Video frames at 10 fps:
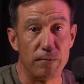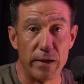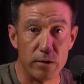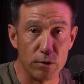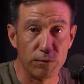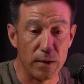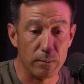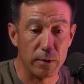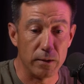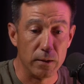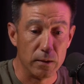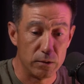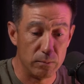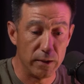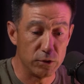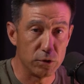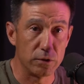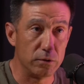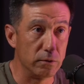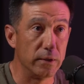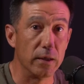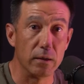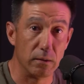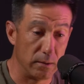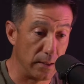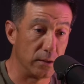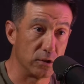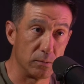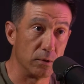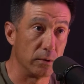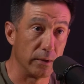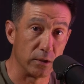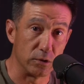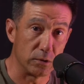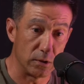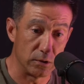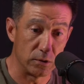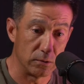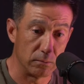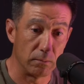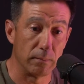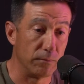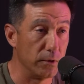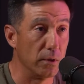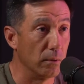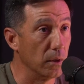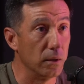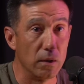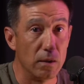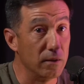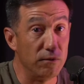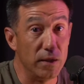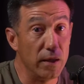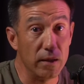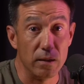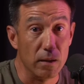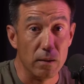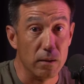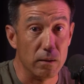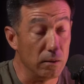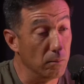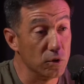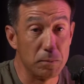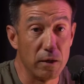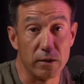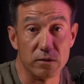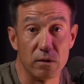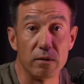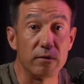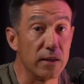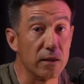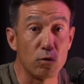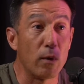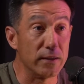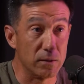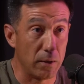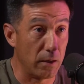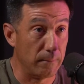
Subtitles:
and your family to make sure you get that disability rating because you know what? The VA, and most Americans don't even think twice about it.